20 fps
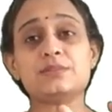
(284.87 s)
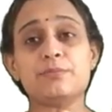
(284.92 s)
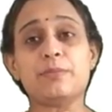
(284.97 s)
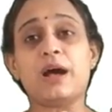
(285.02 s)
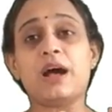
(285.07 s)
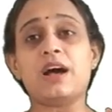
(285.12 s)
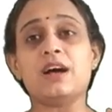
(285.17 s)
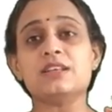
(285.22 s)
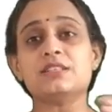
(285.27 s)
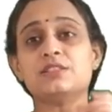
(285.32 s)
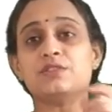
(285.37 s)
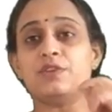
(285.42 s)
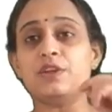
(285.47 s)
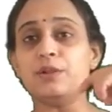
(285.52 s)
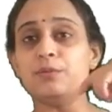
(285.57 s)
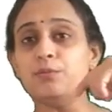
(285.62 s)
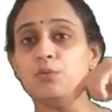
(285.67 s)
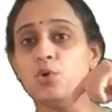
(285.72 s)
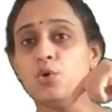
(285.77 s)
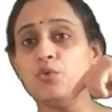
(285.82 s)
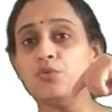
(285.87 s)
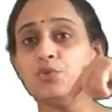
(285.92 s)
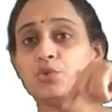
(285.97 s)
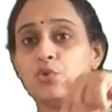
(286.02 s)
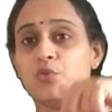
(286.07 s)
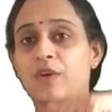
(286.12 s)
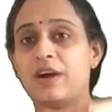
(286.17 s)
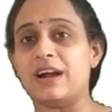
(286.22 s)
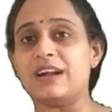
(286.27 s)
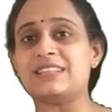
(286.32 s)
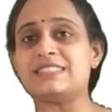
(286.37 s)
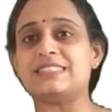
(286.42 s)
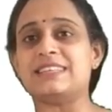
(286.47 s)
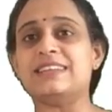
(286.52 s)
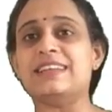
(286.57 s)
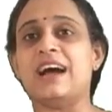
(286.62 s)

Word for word: mass will move towards